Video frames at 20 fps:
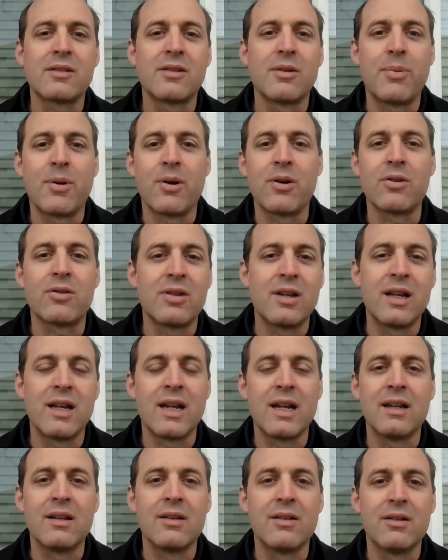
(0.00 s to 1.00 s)
the person
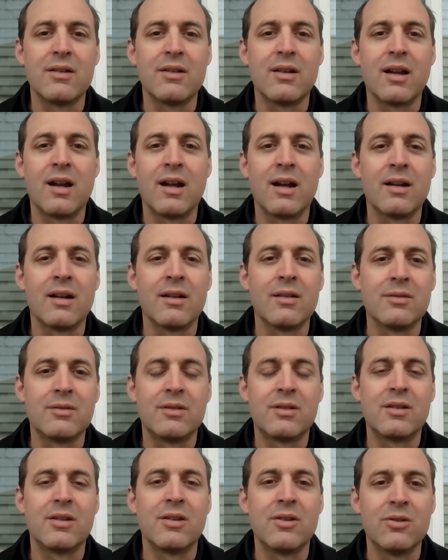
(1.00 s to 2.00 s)
in
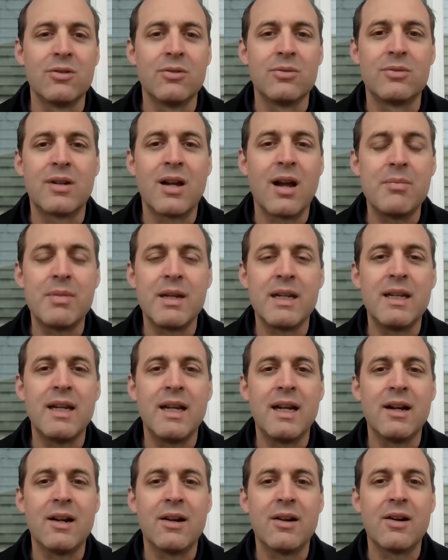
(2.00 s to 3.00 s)
to coming
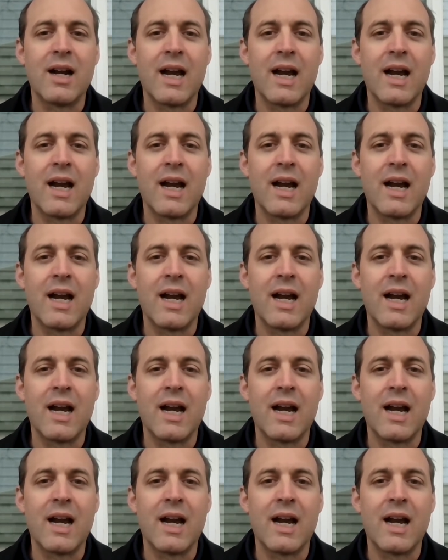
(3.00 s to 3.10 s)
here,